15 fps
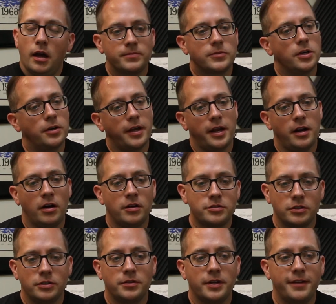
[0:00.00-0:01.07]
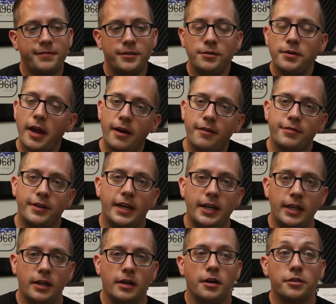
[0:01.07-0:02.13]
So, and also, if you have
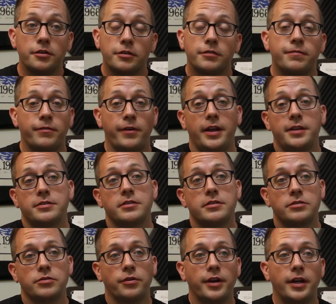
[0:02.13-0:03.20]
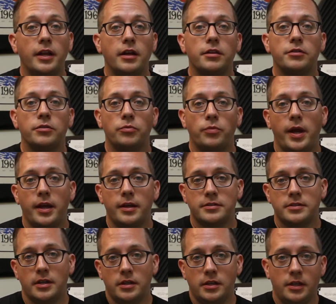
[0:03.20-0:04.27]
any other phrases or any other ways
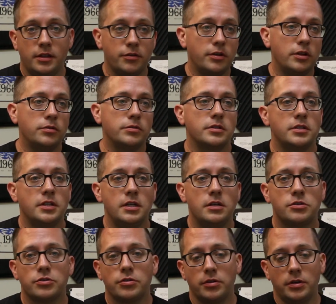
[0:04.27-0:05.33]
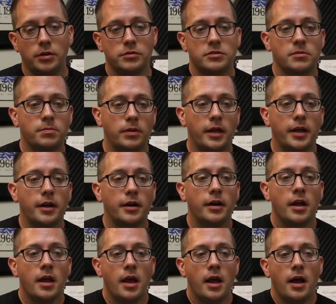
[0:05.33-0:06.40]
that either you as a teacher or you as a
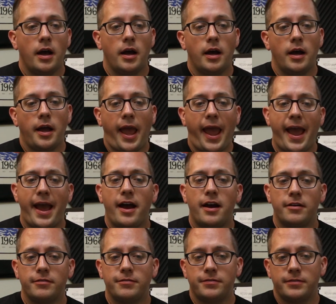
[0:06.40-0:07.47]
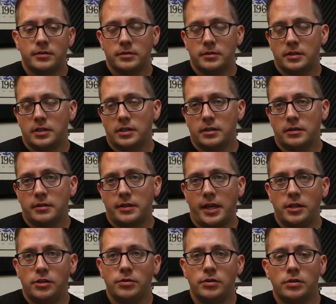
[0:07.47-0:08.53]
player
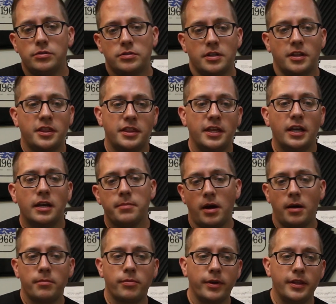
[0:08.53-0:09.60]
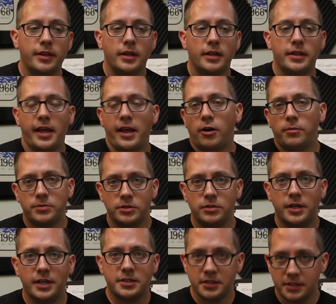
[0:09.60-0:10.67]
that you use to think about breathing that helps you
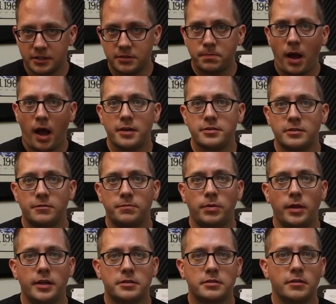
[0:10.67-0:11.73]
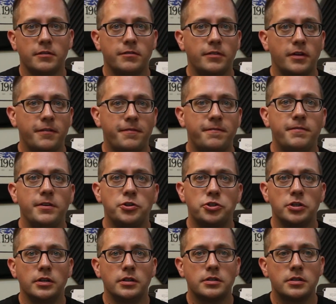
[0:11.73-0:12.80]
get to this positive place of
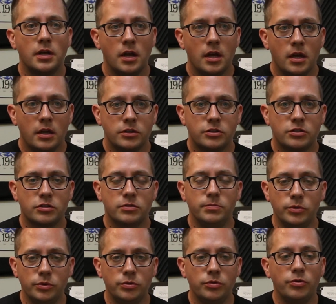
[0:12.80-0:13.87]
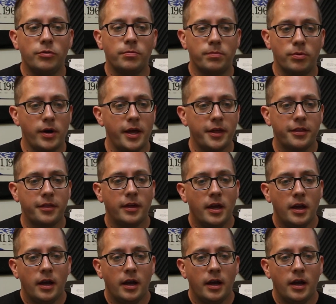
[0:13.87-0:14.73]
efficient, smooth breath,